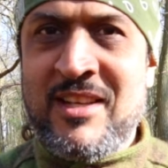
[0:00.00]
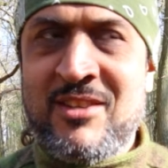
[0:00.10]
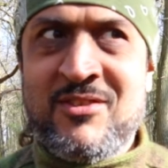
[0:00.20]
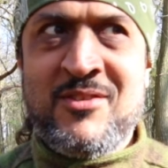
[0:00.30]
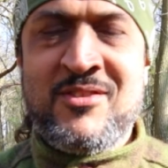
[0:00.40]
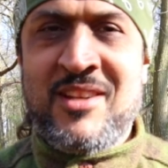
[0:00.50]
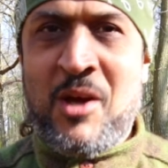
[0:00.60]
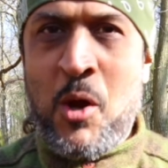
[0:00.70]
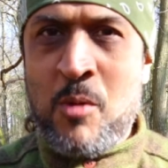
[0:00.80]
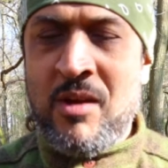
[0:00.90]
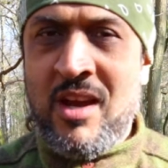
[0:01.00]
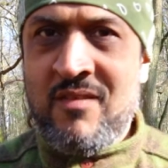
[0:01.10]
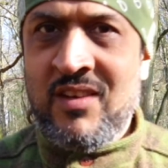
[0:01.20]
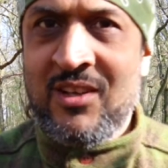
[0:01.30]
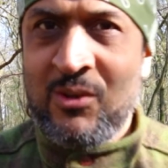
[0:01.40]
Zed Outdoors and I hope you're
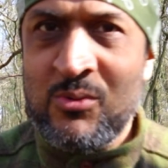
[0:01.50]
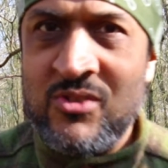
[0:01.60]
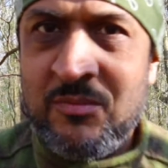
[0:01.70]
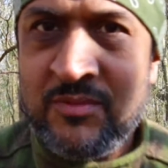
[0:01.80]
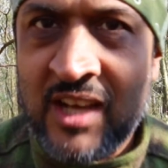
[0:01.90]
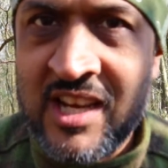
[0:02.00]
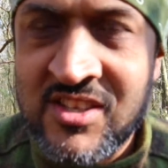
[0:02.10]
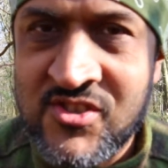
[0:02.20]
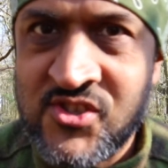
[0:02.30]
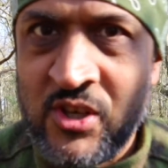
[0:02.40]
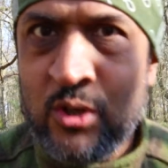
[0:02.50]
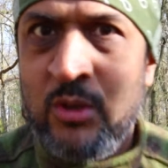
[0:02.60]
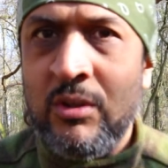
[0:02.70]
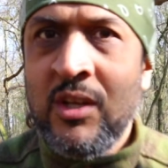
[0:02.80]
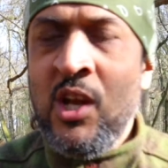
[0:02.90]
having an awesome day.
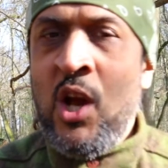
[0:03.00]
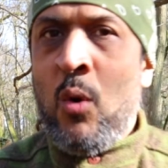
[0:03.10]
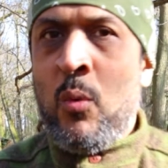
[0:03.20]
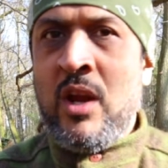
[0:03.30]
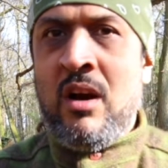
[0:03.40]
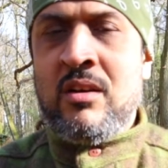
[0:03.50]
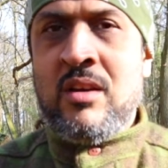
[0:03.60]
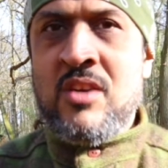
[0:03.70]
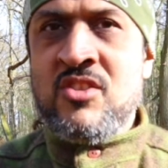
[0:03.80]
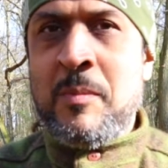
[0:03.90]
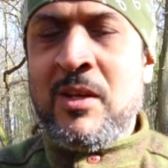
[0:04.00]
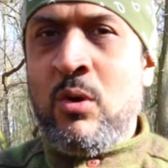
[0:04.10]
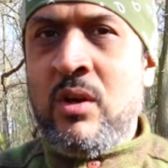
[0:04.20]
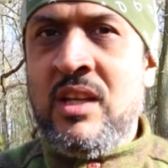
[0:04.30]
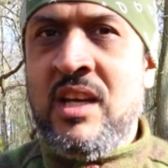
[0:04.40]
So, we are going to be
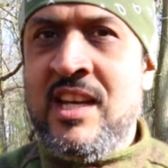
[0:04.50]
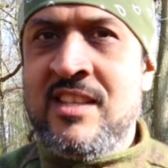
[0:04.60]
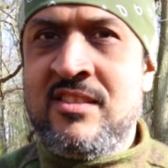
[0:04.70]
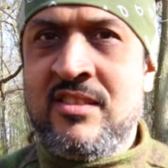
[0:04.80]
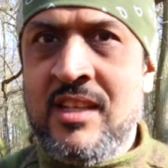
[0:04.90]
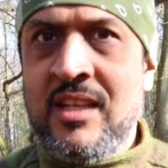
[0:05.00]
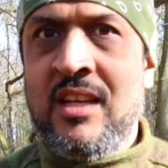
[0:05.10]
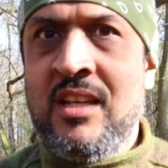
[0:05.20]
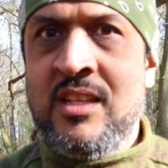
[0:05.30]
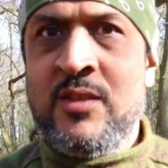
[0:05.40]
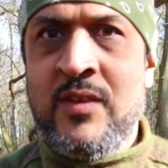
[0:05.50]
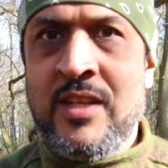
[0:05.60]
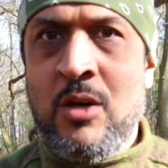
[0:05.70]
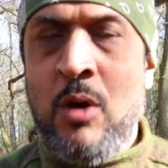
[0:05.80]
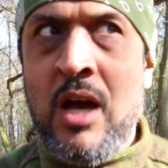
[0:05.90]
cooking a steak in this
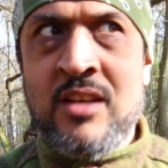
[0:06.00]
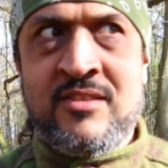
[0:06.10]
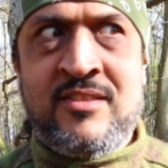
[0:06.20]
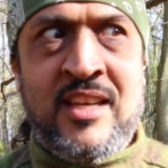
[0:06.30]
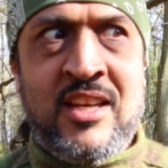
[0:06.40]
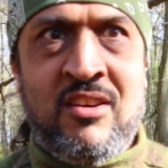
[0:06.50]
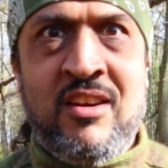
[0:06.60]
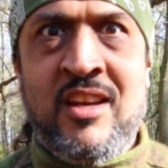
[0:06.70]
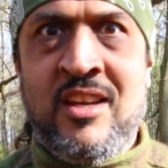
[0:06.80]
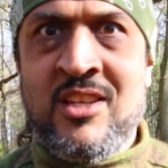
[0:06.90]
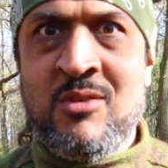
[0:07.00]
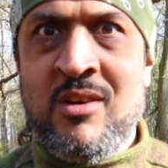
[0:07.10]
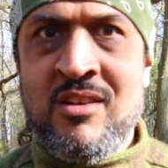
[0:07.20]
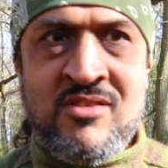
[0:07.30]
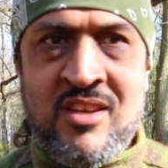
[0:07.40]
video. A steak, I hear you
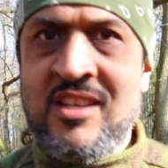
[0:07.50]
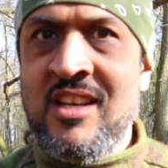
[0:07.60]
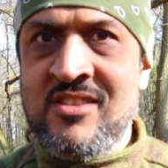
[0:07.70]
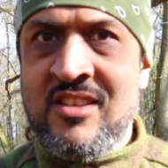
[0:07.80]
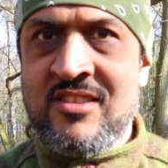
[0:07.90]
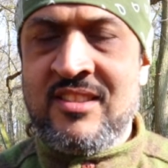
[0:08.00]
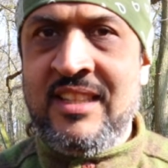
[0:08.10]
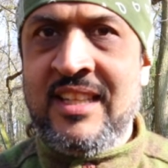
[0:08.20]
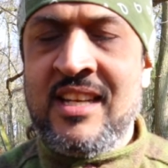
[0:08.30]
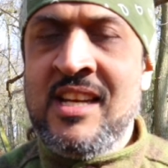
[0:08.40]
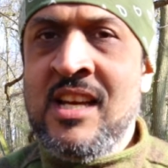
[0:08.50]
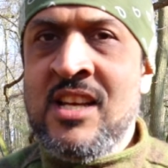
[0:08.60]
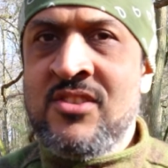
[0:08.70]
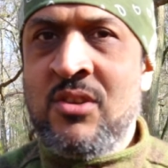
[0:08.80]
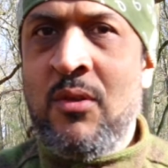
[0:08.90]
ask. Yes, a steak.
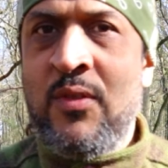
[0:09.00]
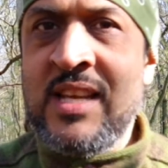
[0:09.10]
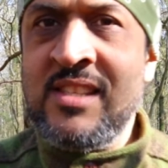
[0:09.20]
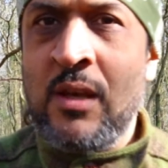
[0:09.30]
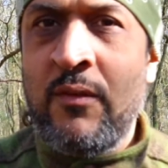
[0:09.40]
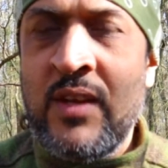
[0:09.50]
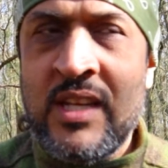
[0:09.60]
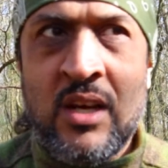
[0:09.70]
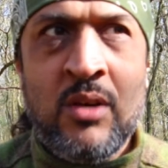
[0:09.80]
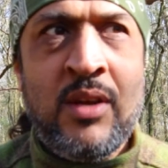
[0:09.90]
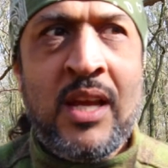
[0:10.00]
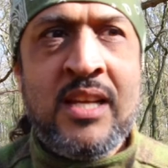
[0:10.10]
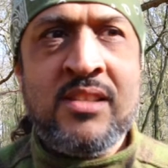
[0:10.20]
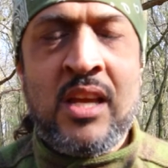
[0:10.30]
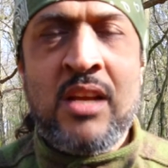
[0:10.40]
So this video
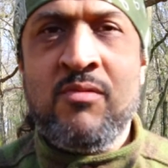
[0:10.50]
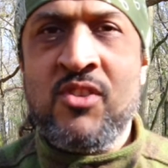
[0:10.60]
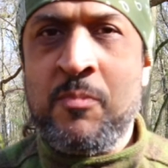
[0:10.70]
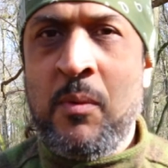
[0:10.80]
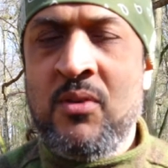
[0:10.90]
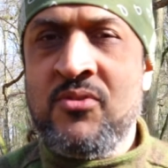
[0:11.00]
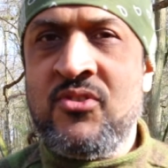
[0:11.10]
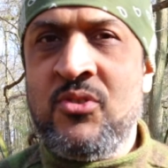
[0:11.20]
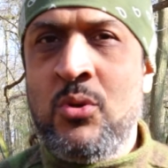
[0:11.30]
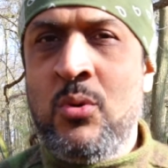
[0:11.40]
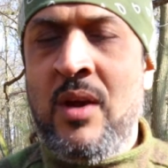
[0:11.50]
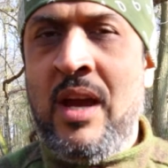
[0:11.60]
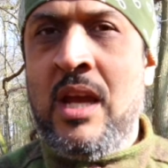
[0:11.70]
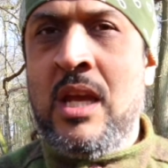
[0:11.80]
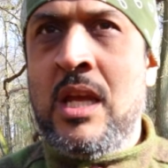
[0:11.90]
is in response to
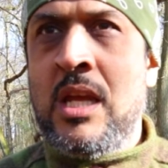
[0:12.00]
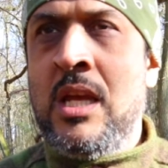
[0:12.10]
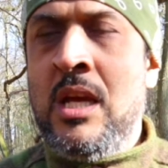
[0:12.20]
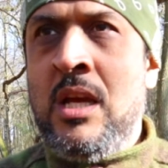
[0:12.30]
a